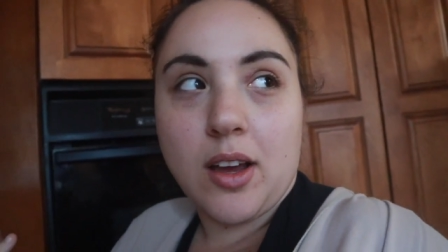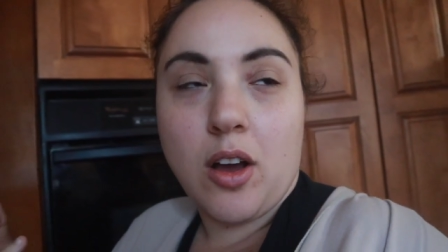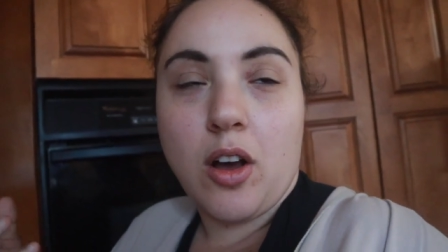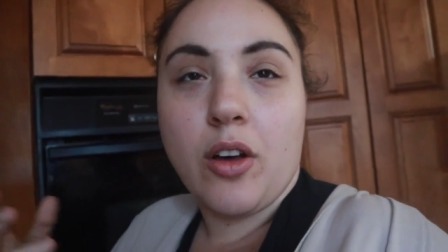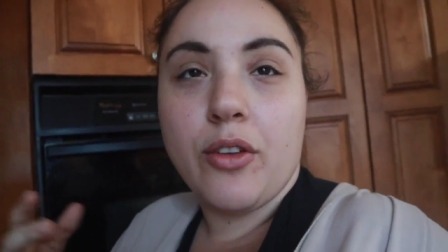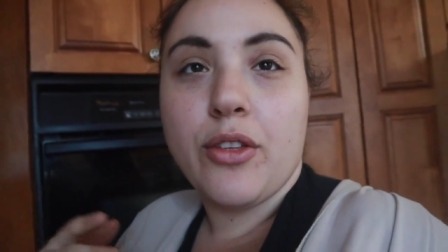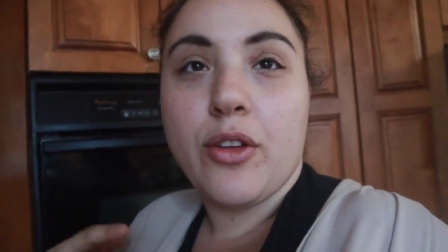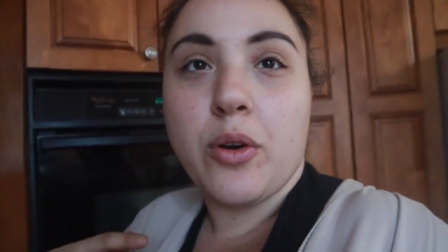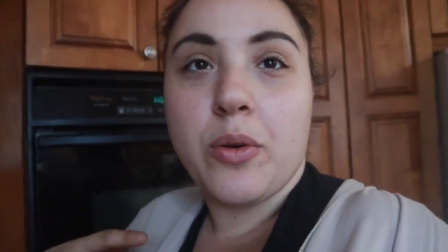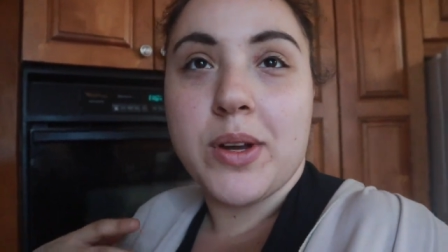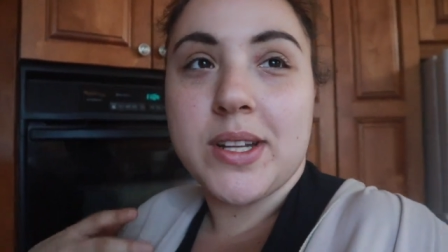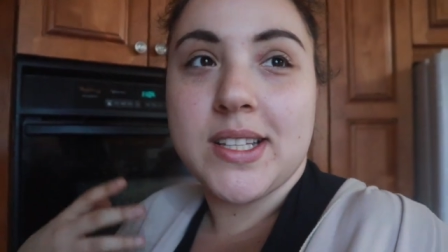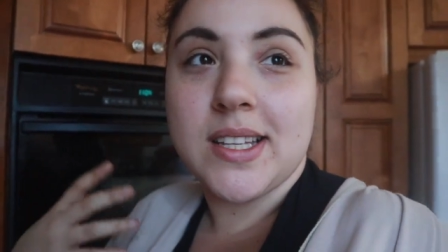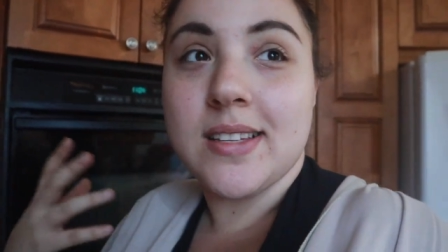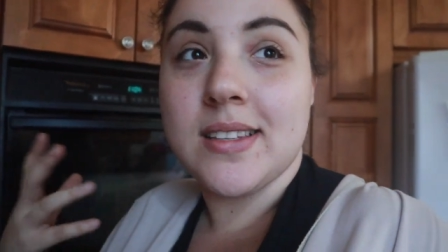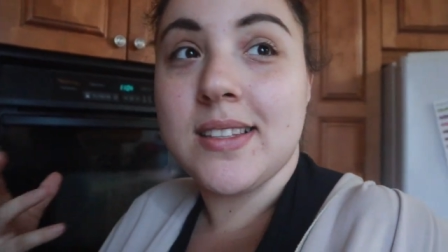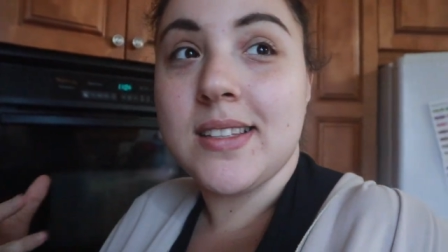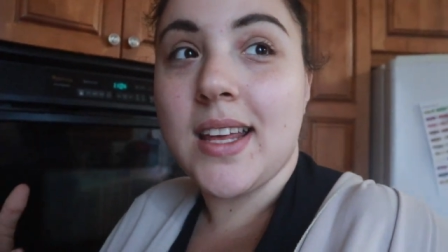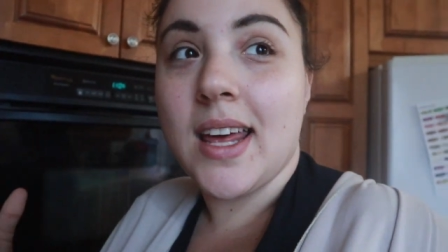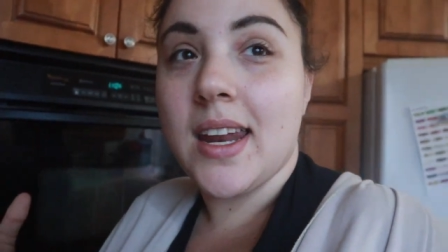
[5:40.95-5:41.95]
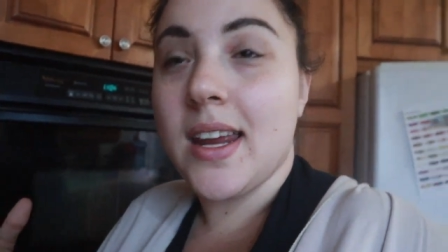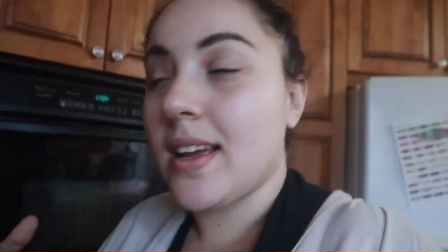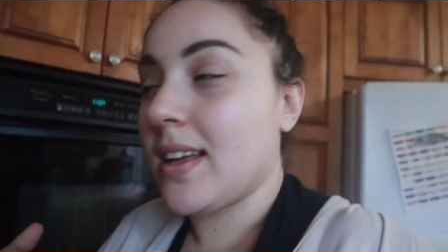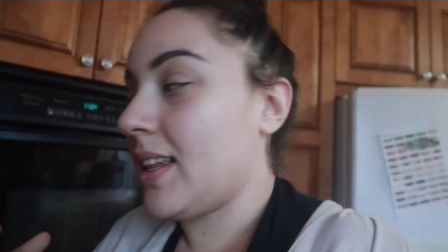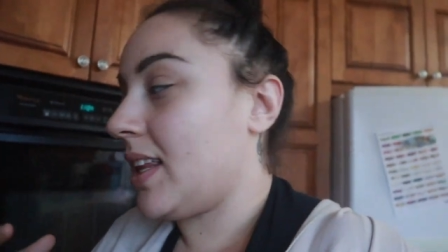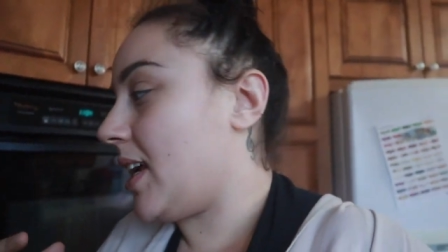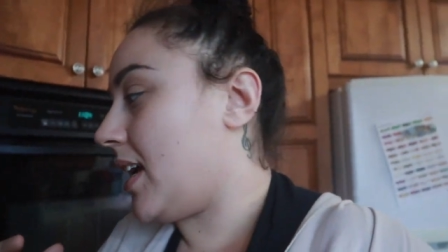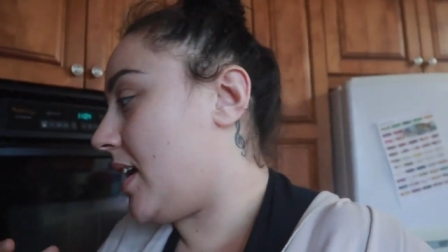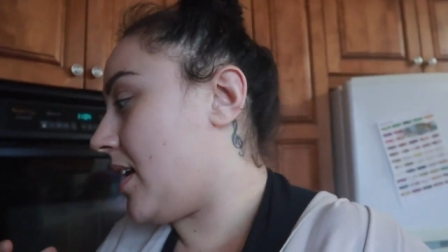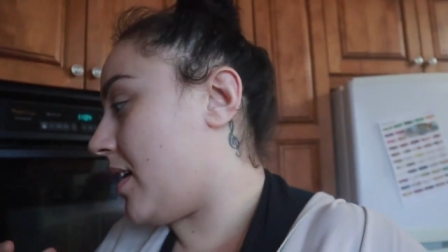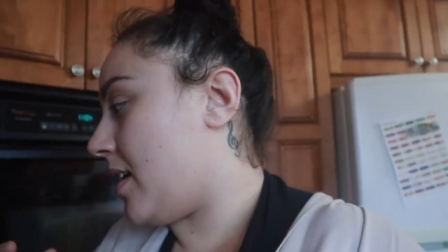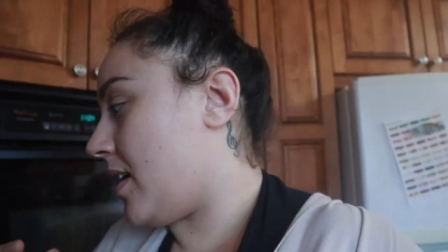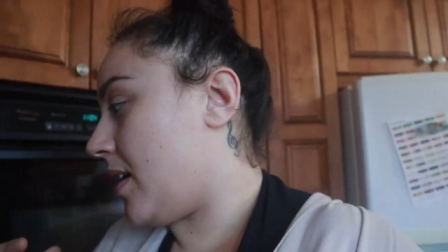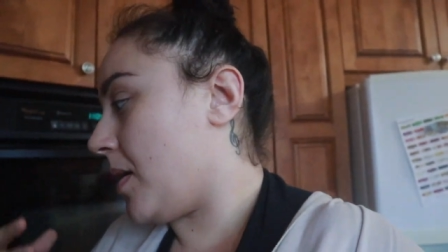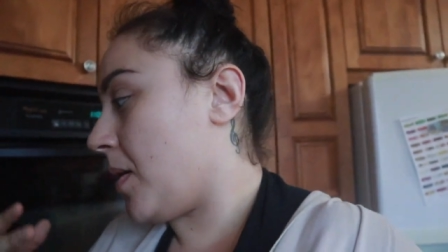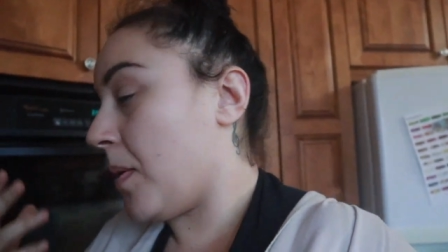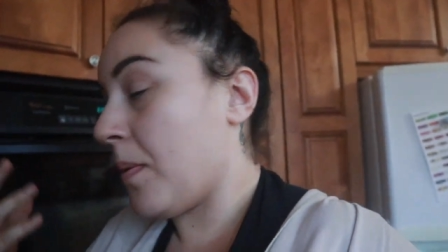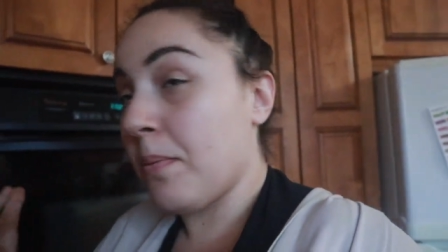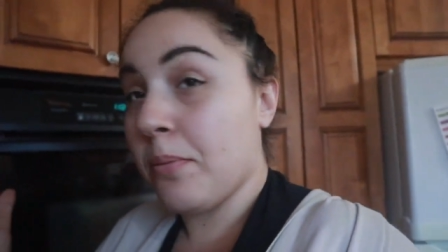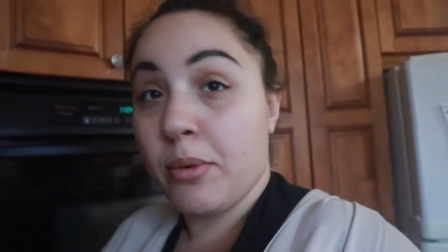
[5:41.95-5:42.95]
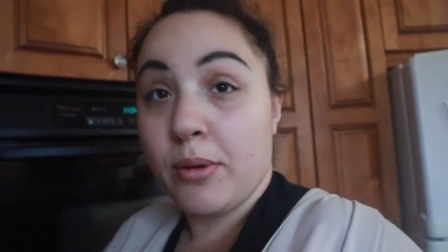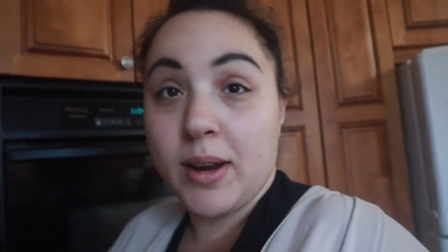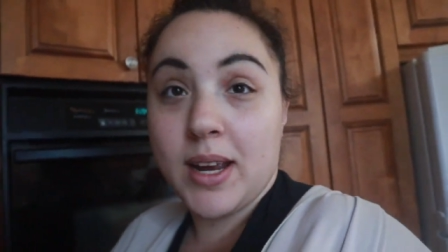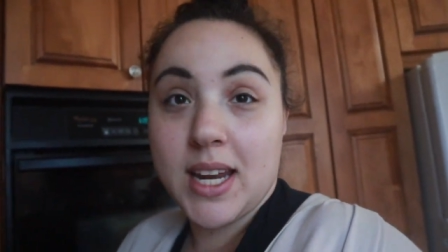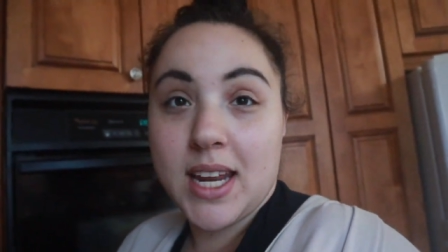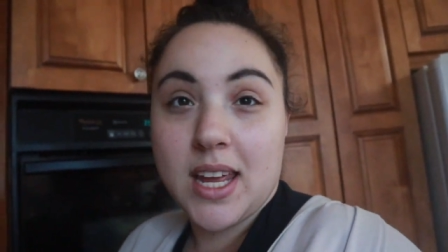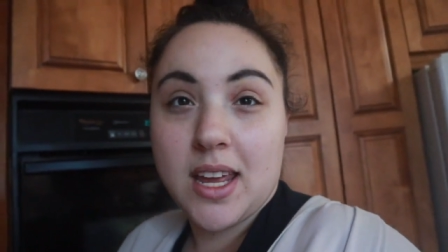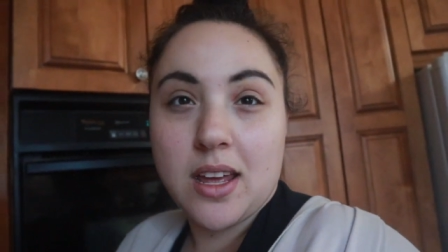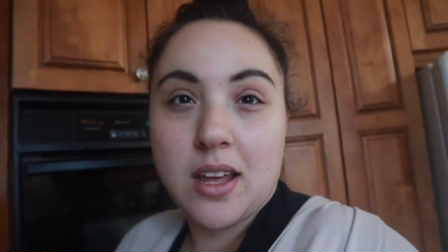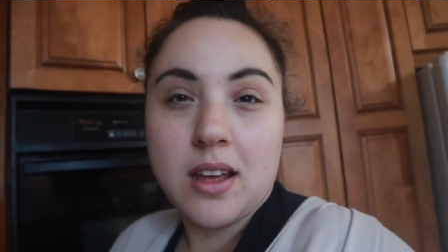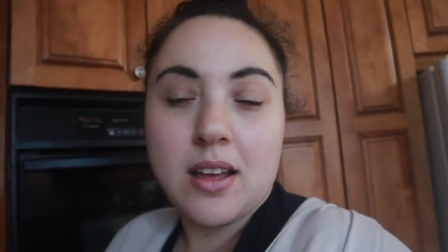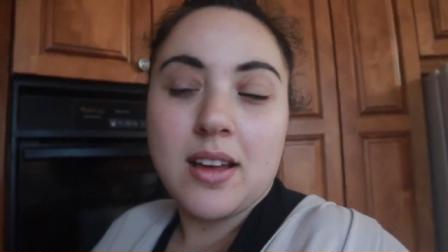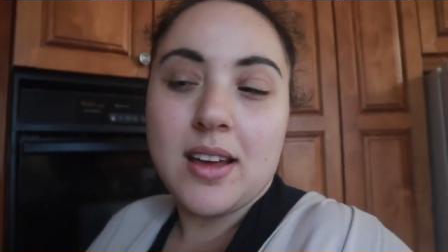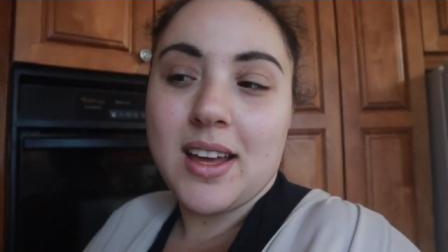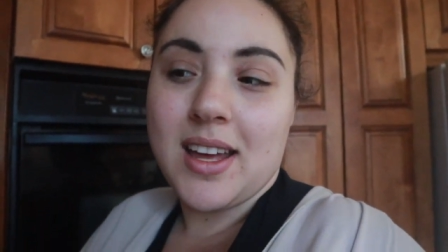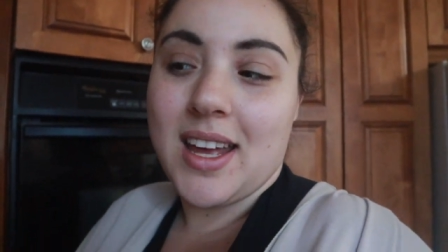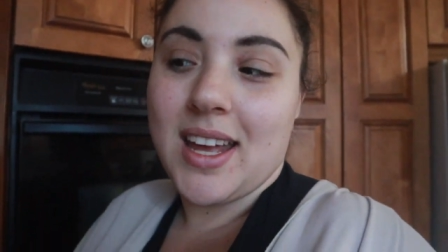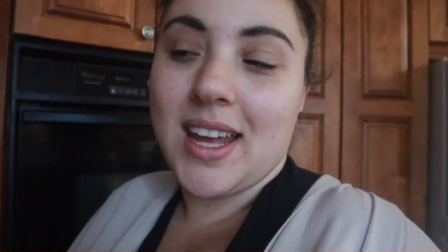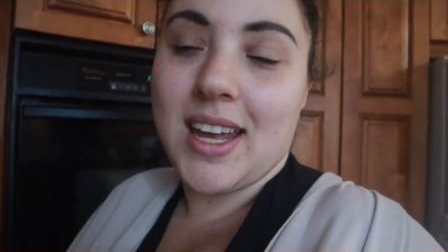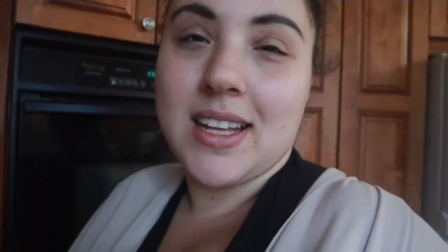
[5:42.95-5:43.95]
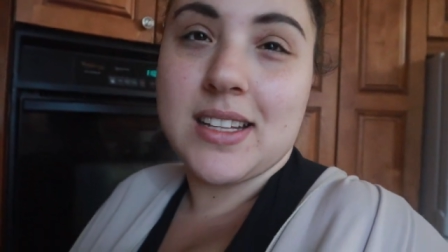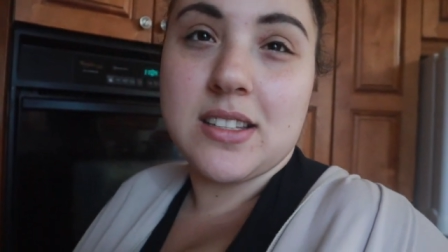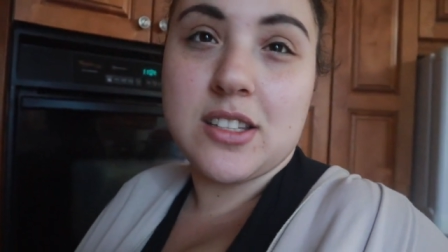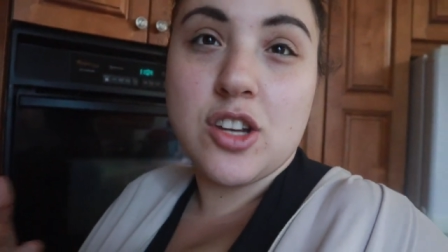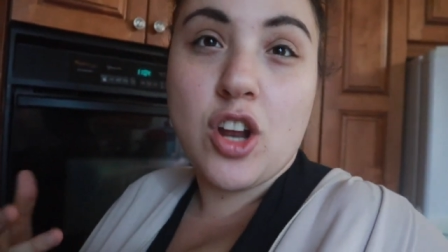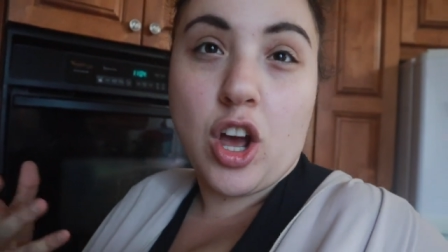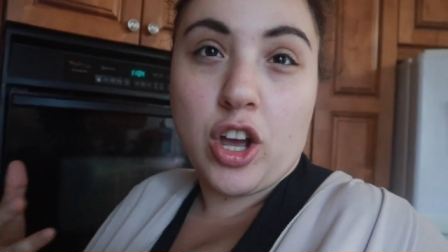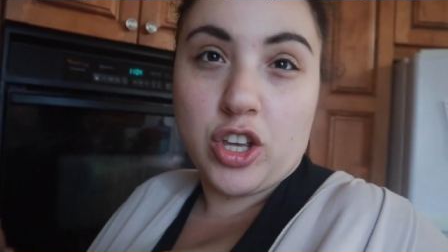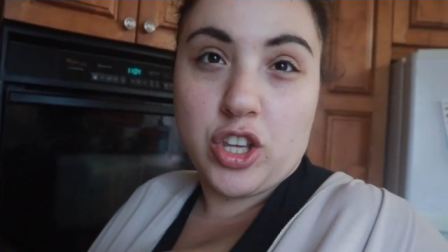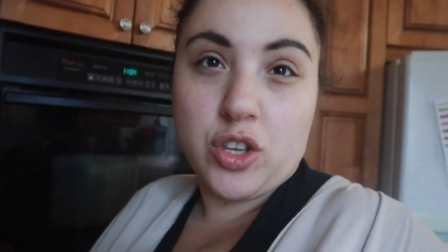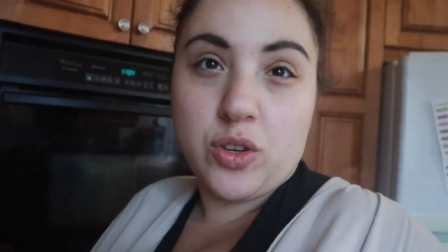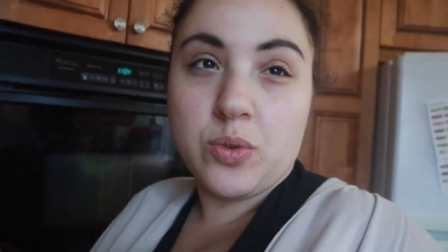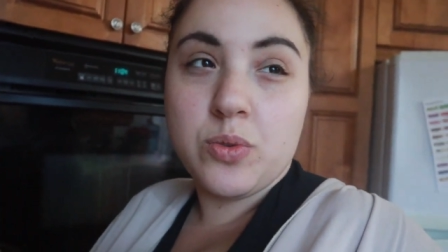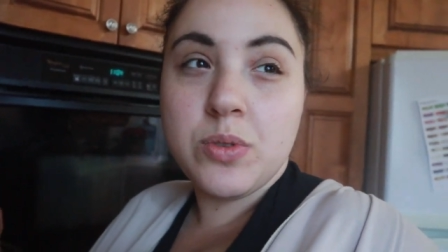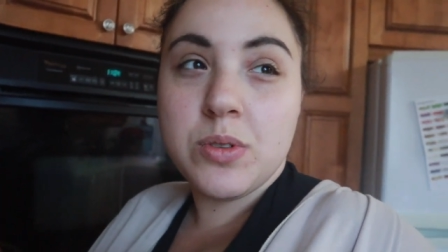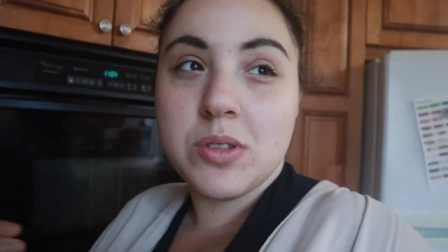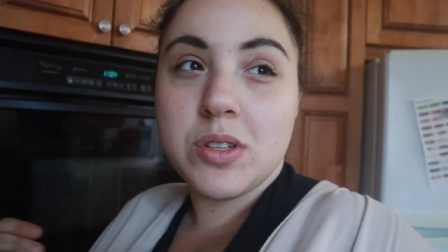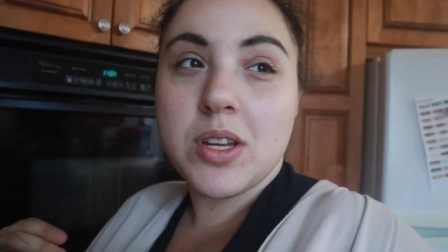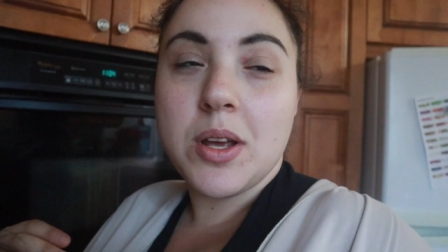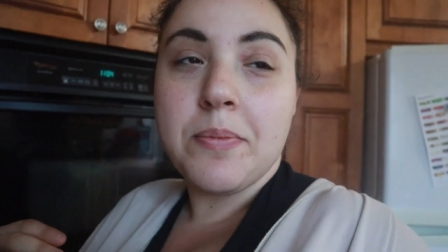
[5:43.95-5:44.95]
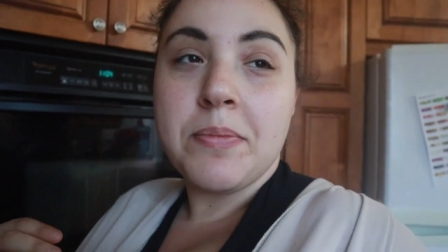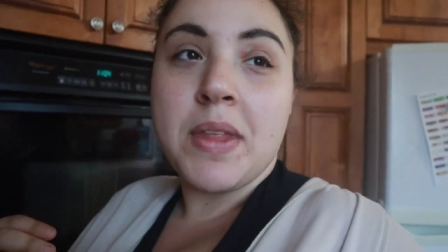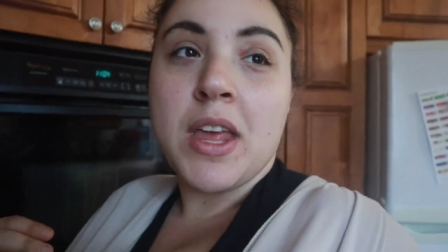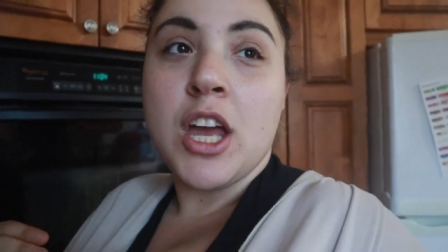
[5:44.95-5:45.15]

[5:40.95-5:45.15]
although it's aesthetically pretty, it's not used.